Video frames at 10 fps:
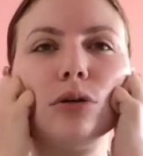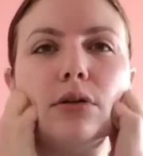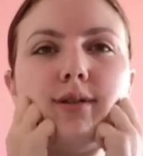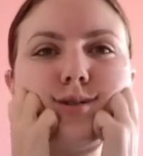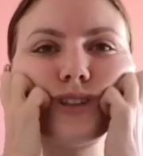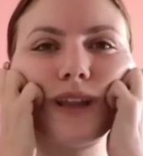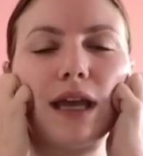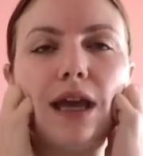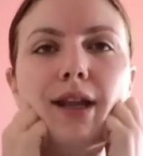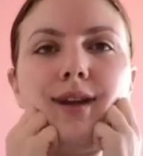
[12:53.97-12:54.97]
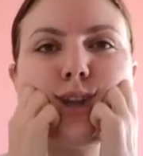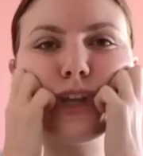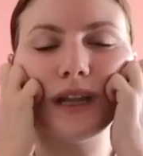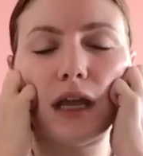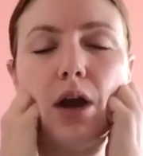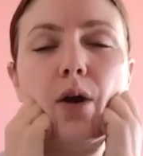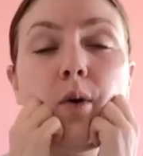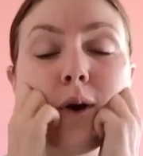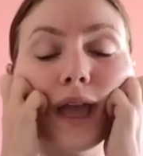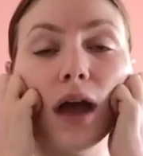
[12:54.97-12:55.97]
which is just like kneading
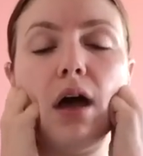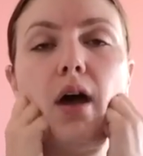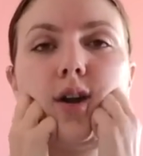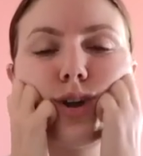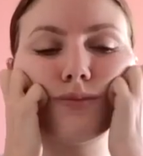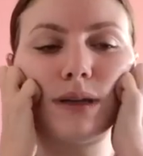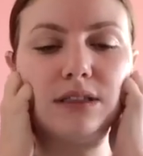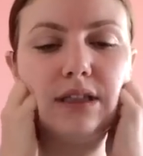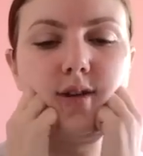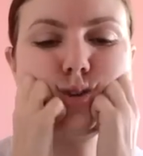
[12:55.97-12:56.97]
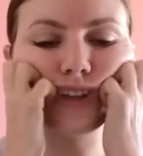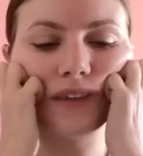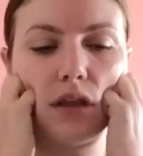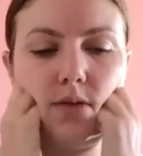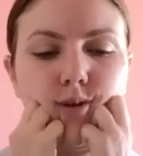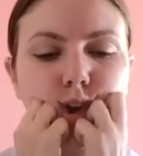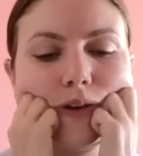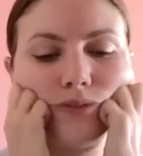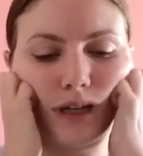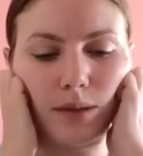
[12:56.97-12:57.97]
quite hard my cheeks, because that's where I
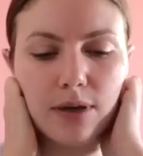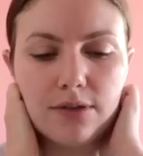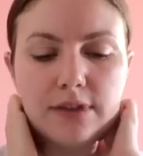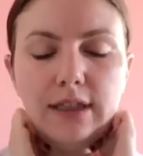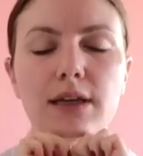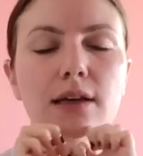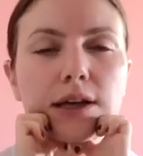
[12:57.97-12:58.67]
get really puffy.